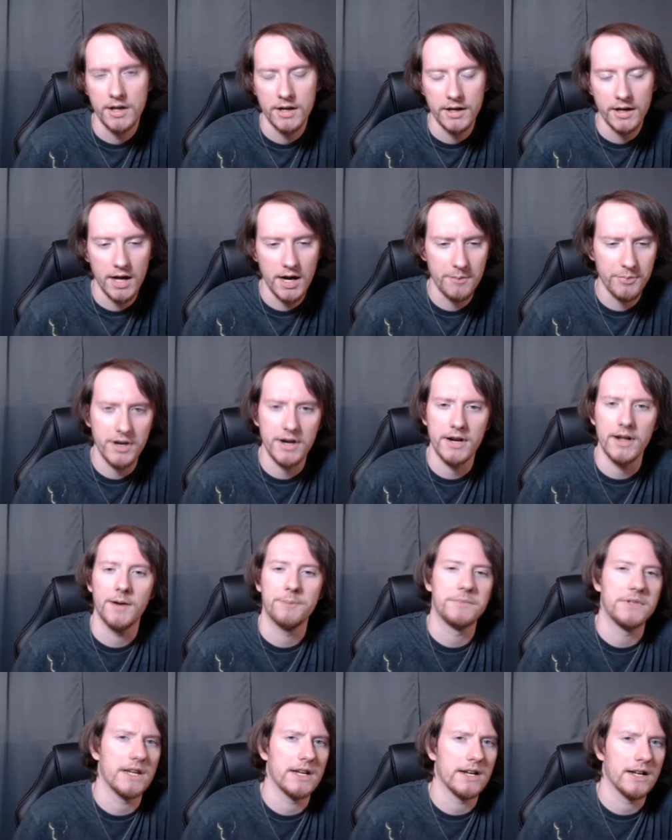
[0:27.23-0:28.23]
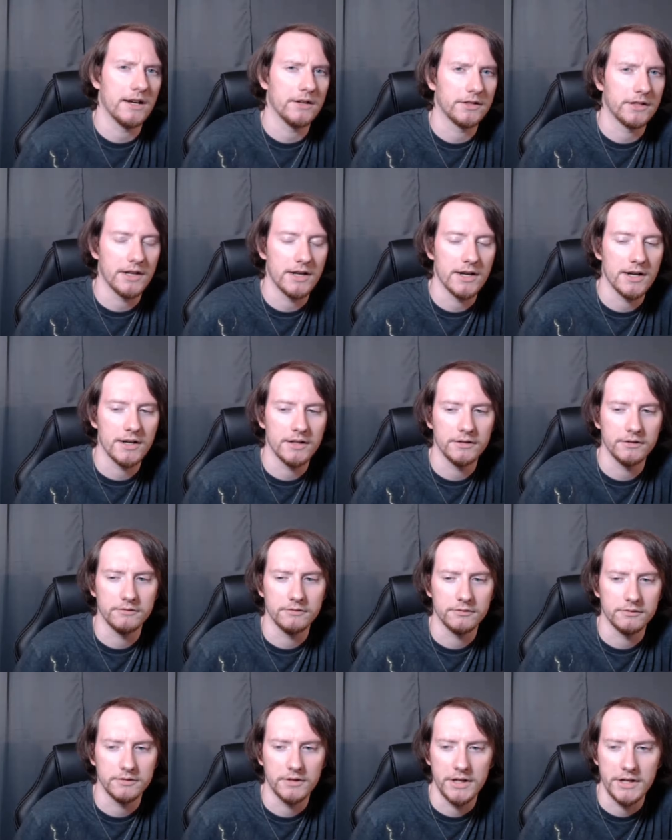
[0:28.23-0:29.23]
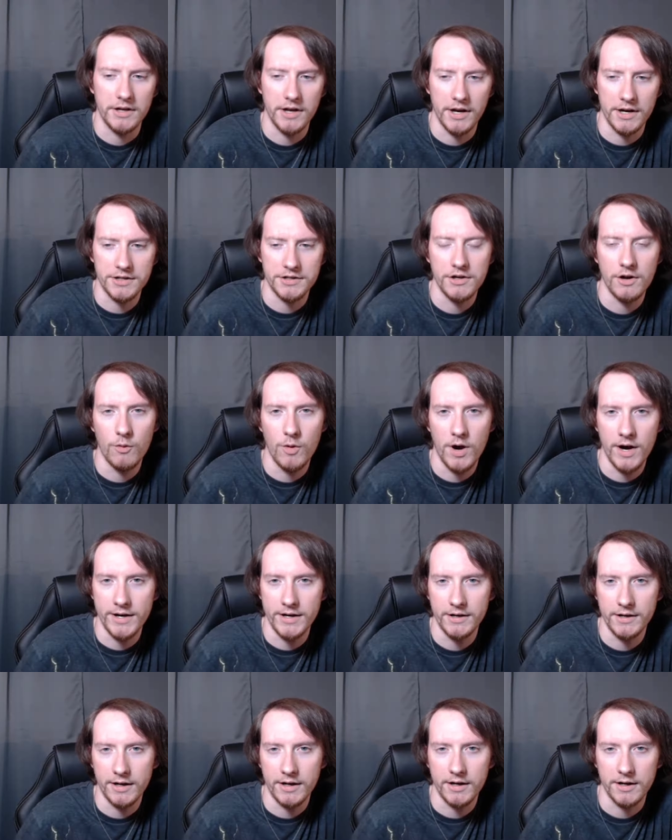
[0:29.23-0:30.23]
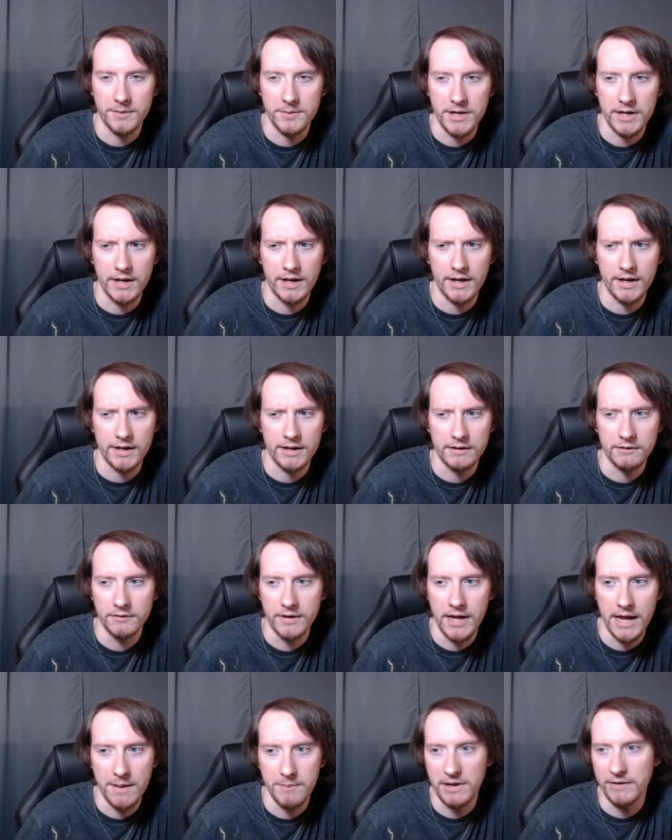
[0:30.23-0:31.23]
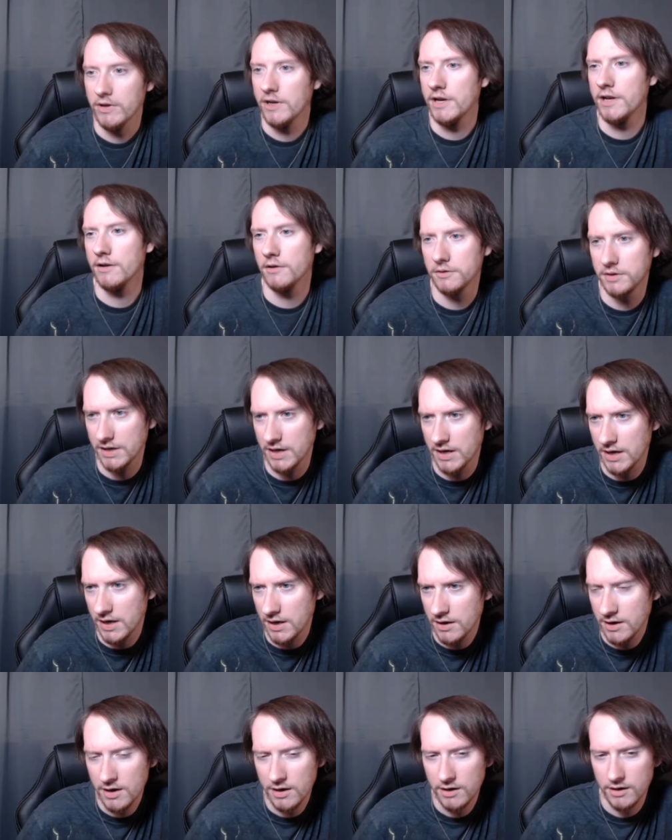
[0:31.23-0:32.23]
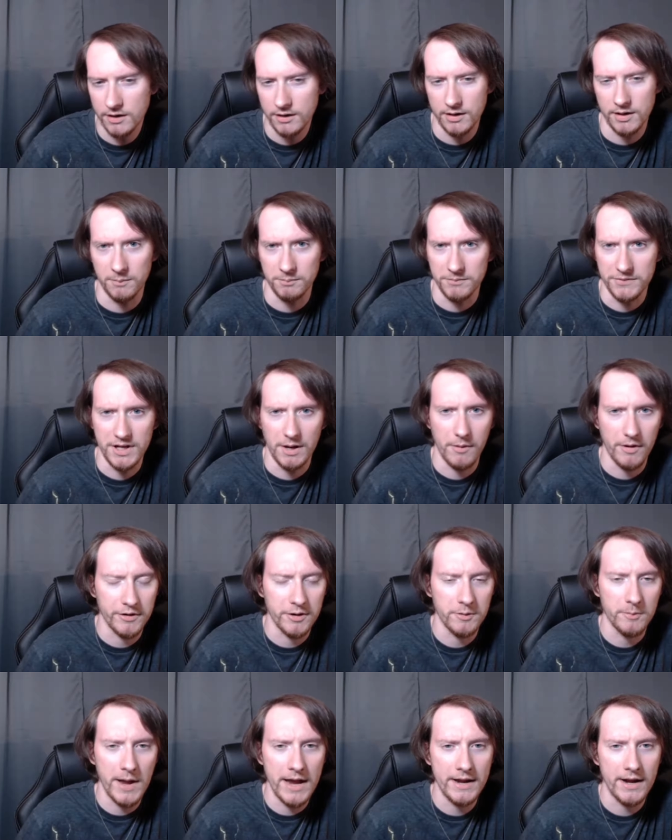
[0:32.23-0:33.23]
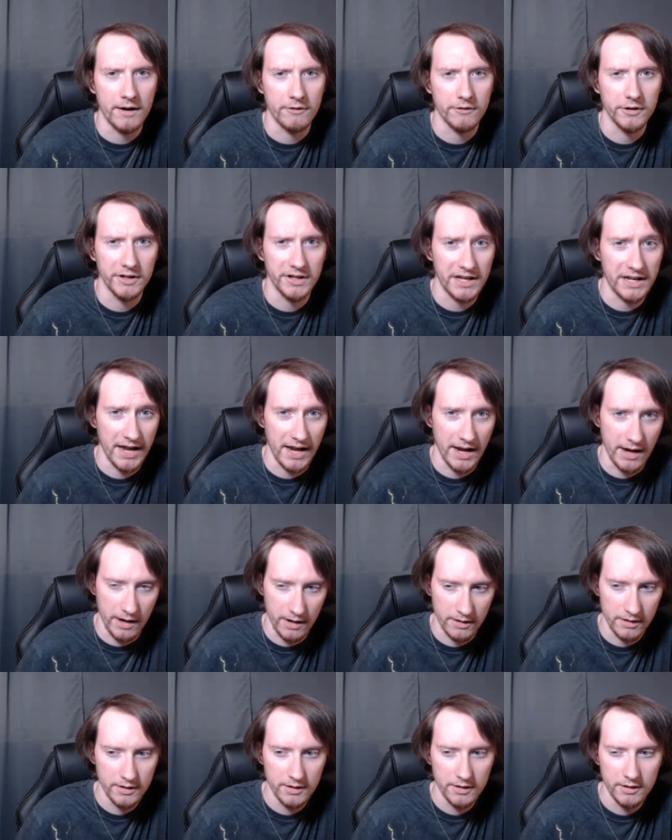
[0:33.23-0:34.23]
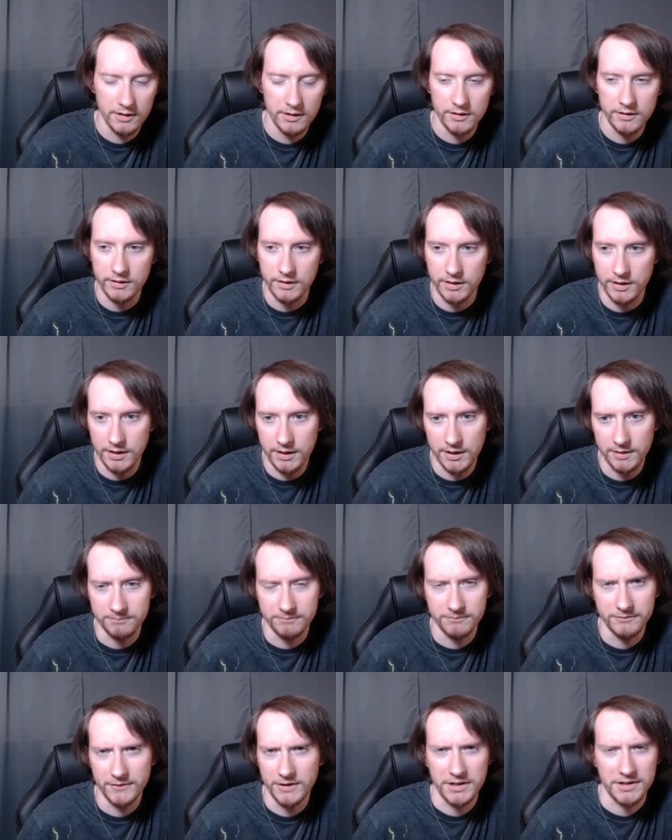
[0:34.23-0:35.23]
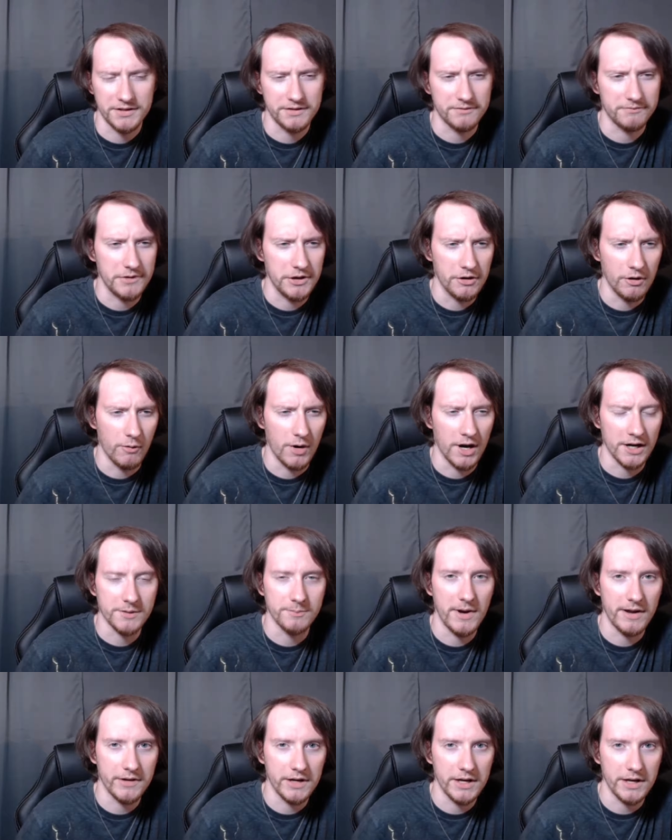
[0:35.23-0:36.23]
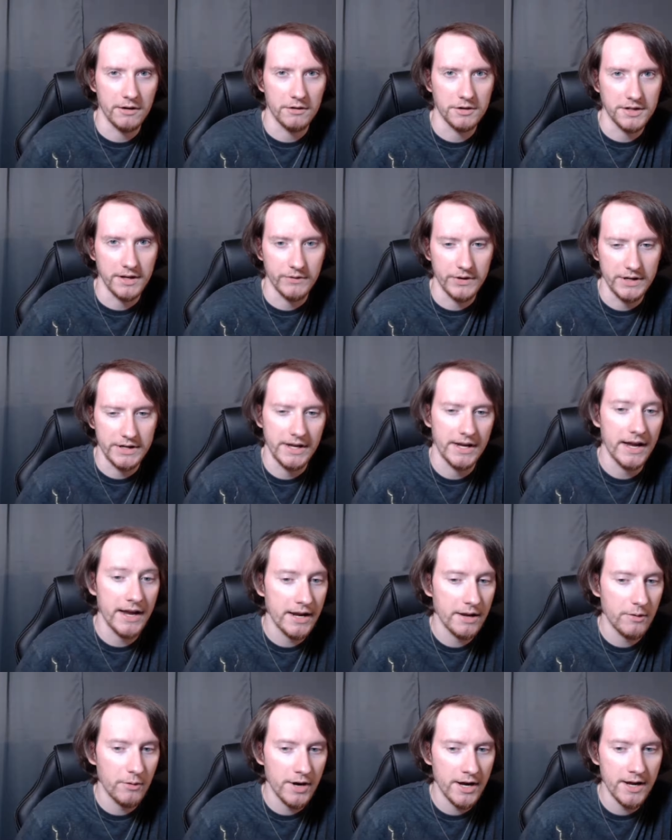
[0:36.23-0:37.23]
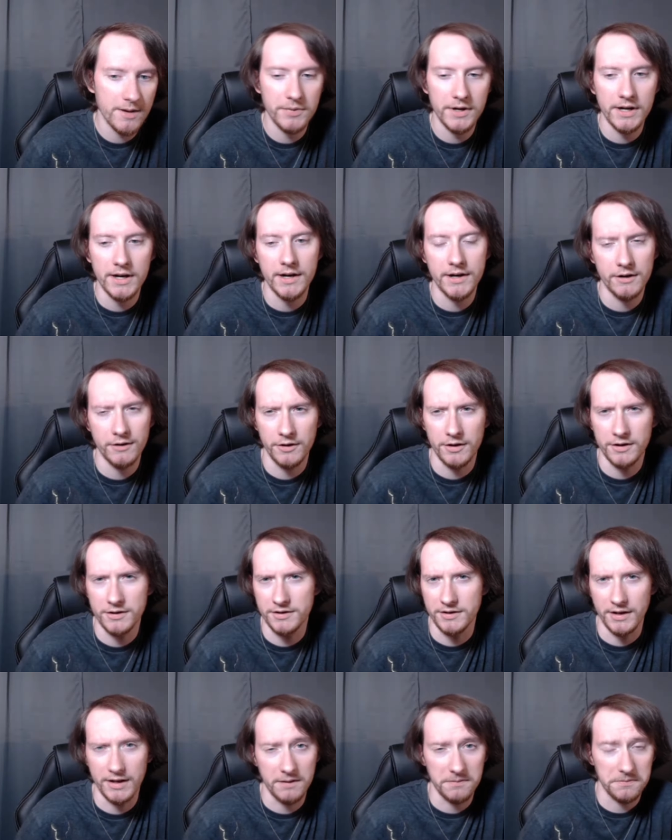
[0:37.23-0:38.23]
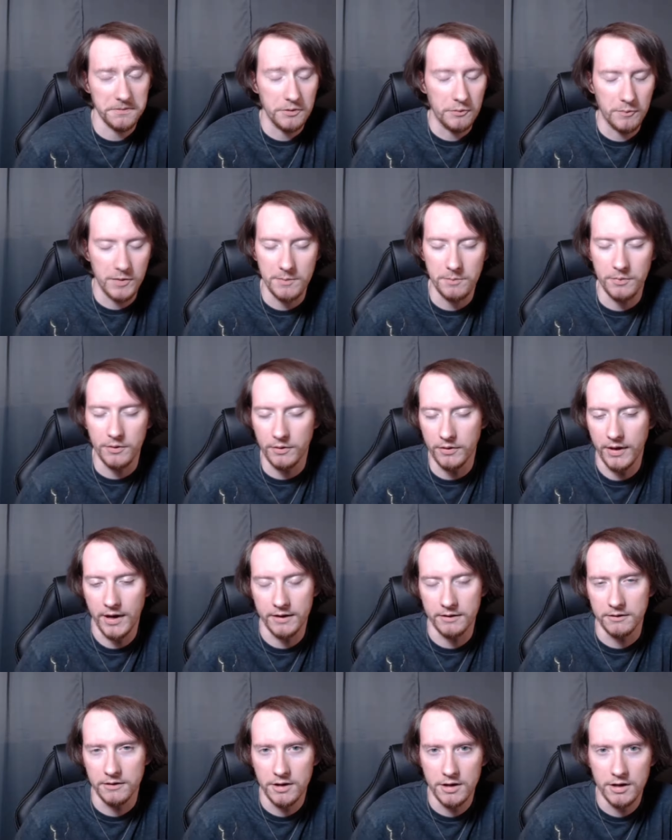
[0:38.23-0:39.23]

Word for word: kind of put an update out there and let you guys know why you're not going to be getting a gaming video today. Um, some of you may not really care because um, you don't watch my videos every day anyway, but I know there's like a few people that